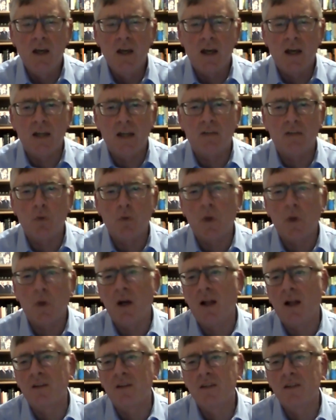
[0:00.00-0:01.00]
and everywhere
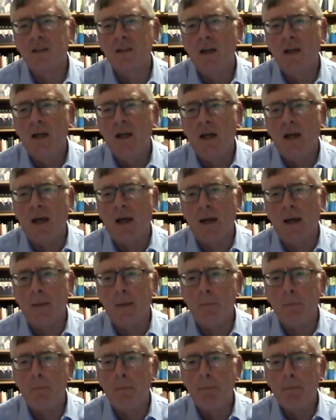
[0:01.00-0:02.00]
else.
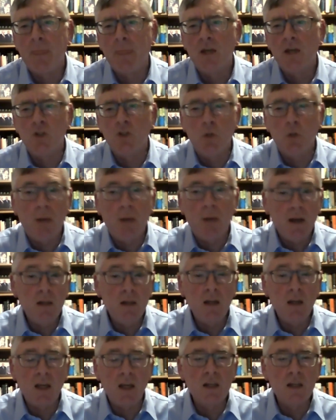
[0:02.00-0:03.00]
Joe
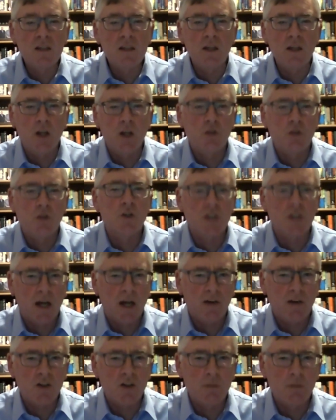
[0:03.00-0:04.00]
Biden is not just
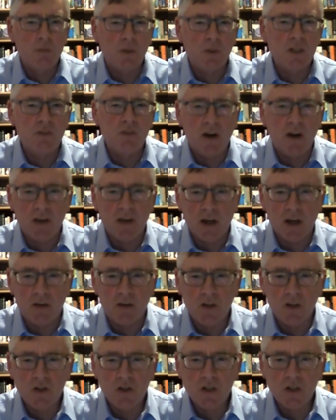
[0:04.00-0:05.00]
Irish, but he's very
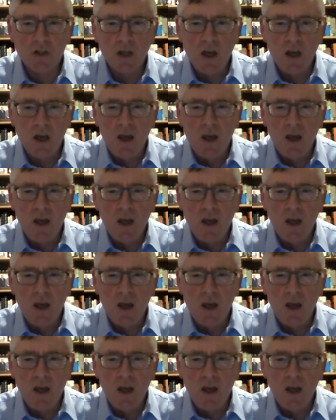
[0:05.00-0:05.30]
Irish.